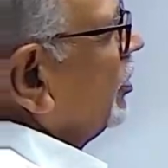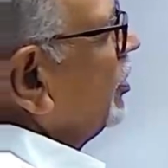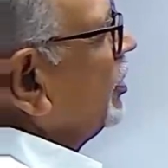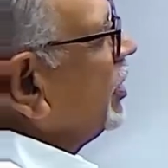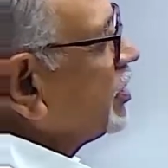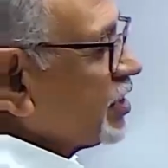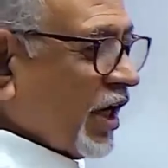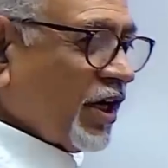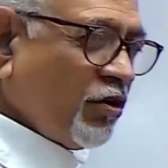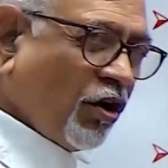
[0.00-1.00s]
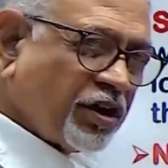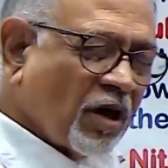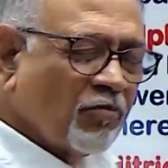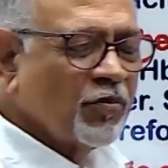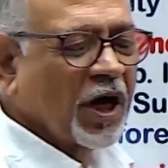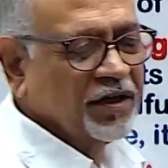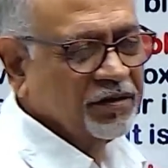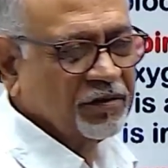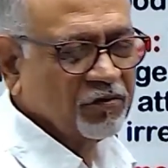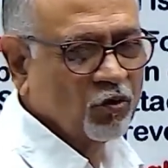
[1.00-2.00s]
It cannot combine
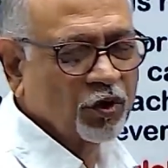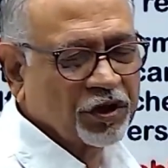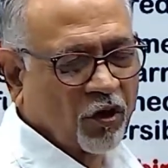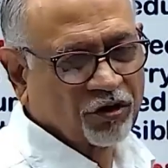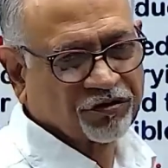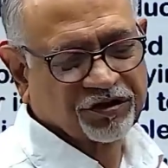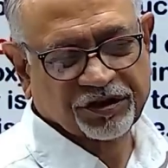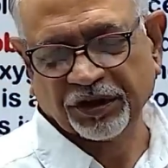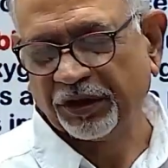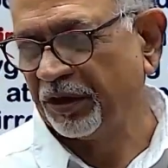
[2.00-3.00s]
with oxygen